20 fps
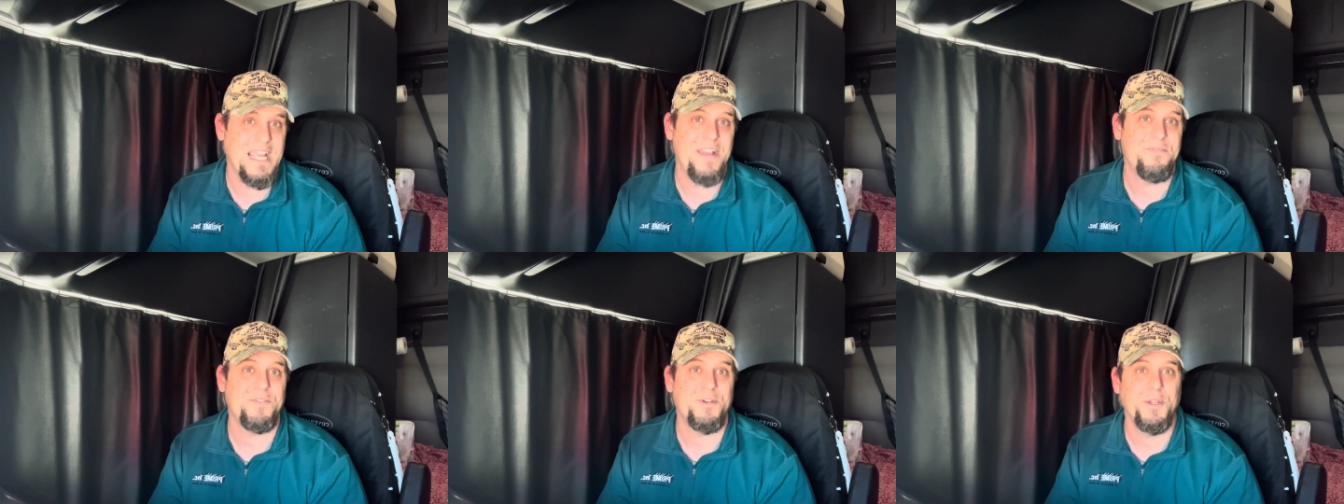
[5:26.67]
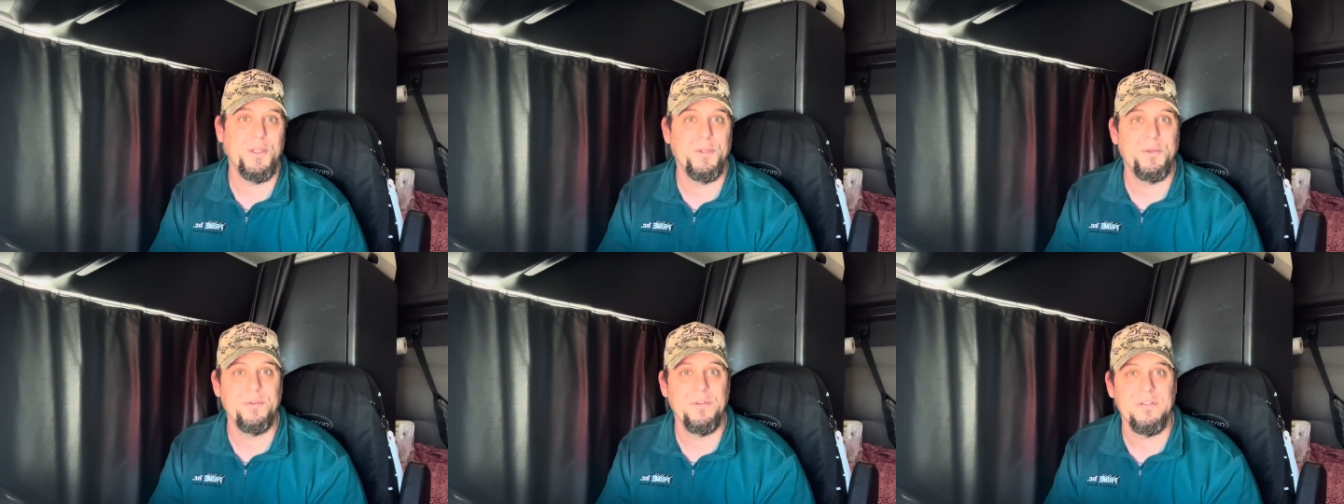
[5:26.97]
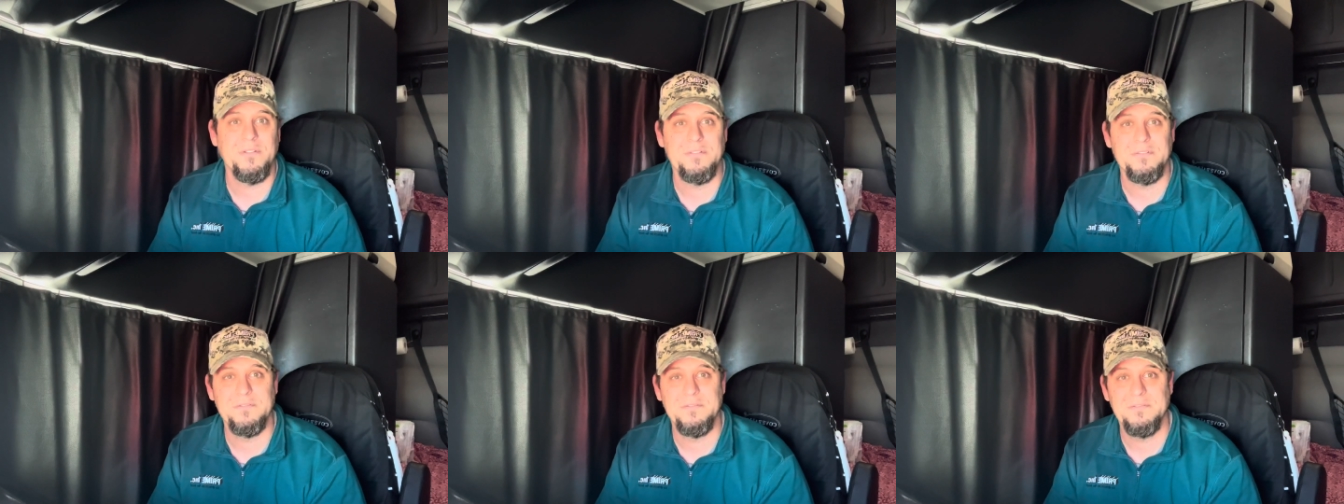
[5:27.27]

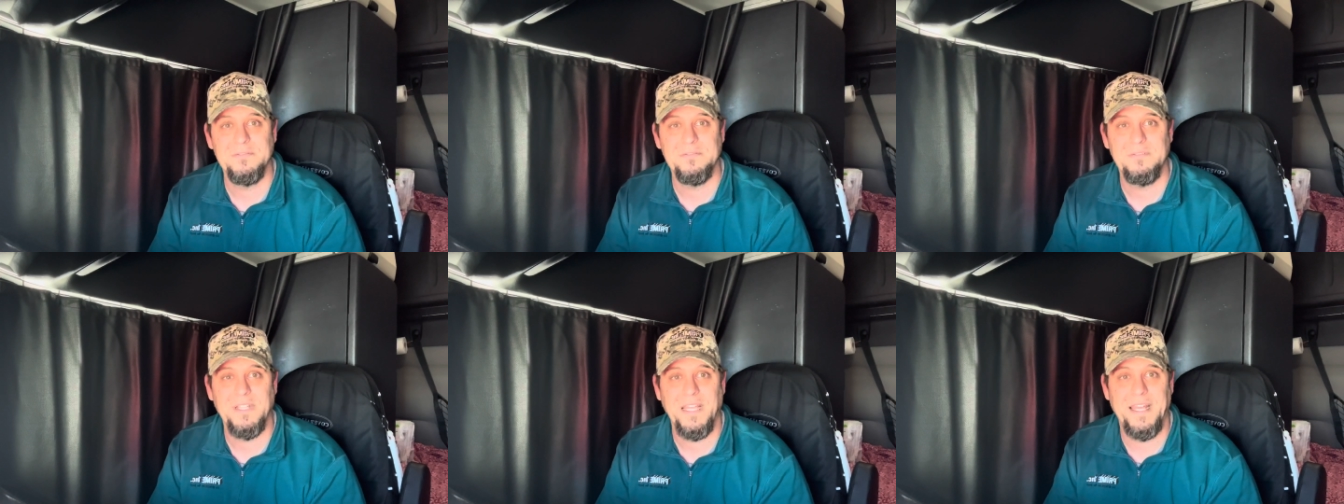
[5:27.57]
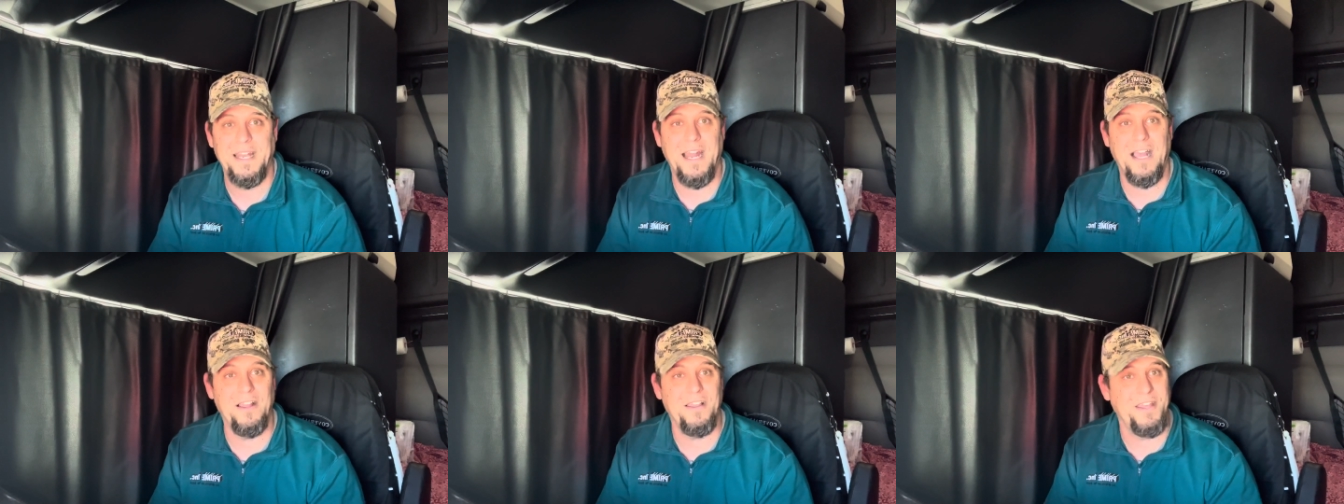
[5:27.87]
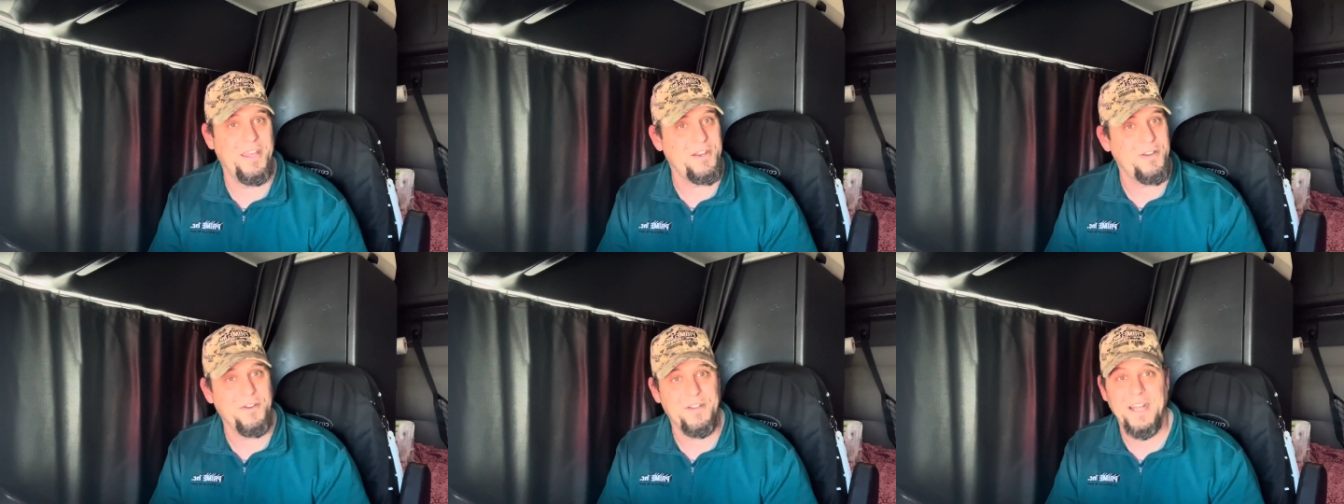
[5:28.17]
afternoon, and I'll
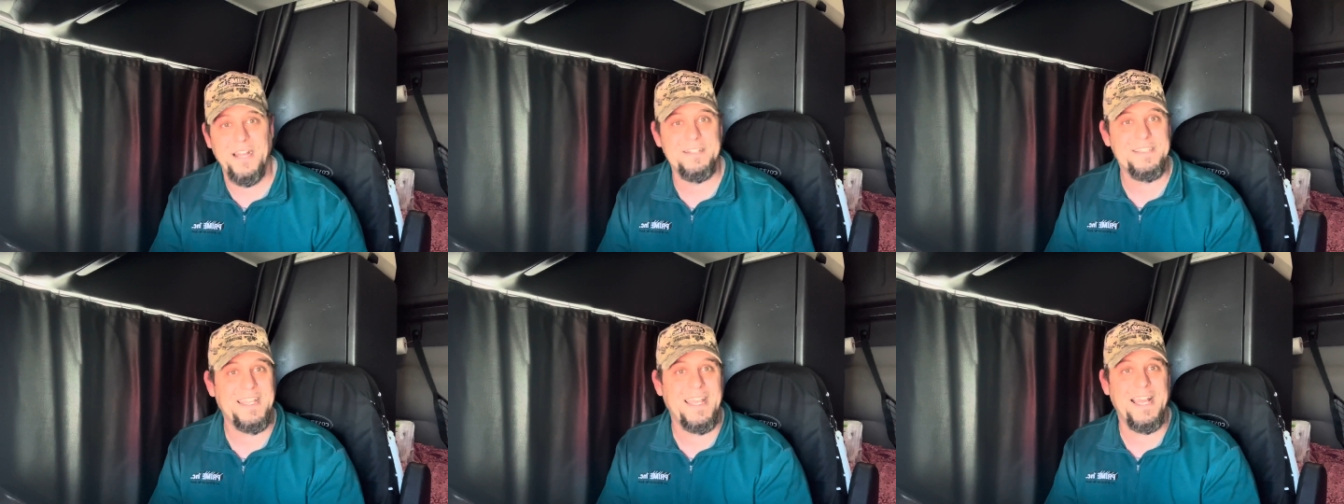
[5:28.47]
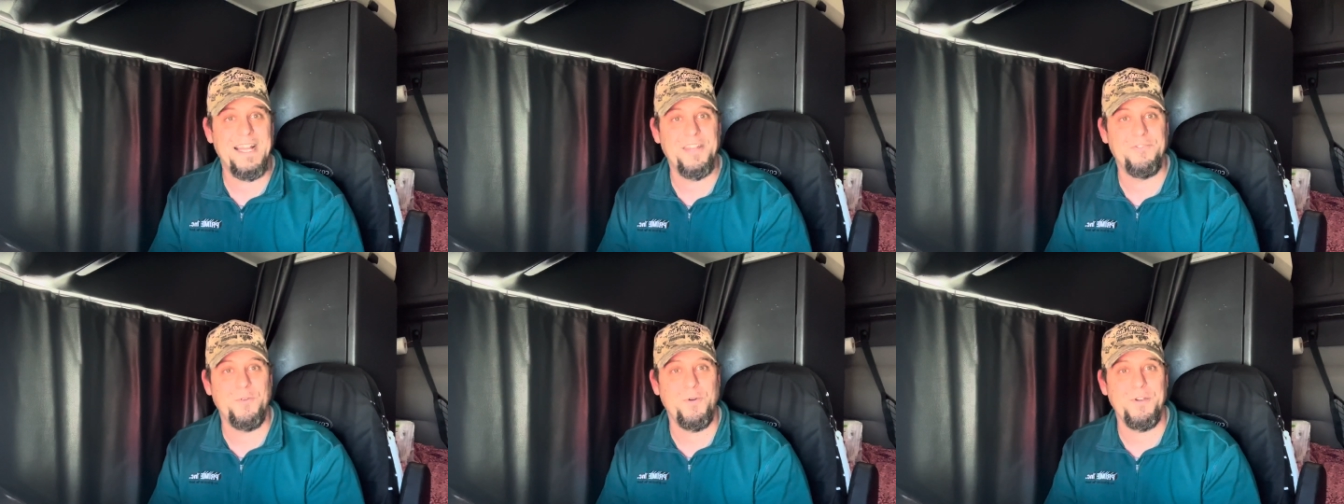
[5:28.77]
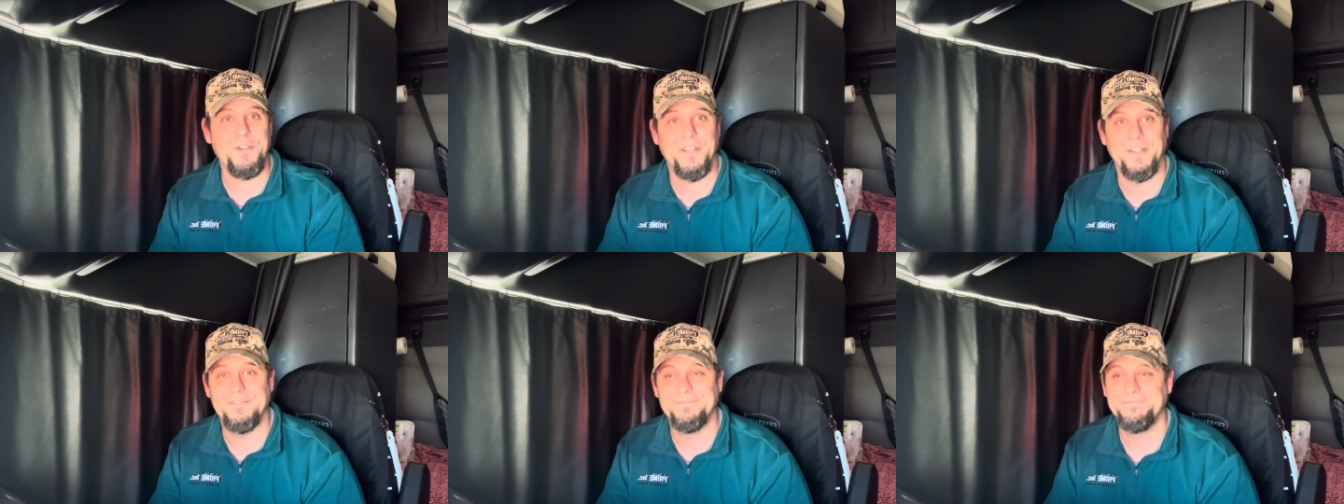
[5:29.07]
head on out to
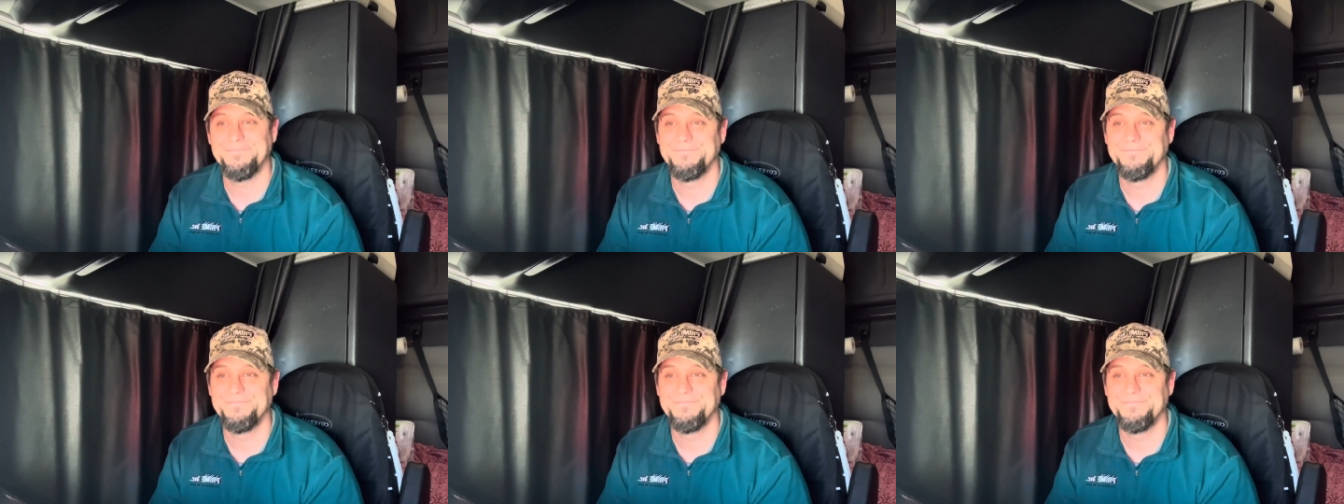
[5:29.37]
California.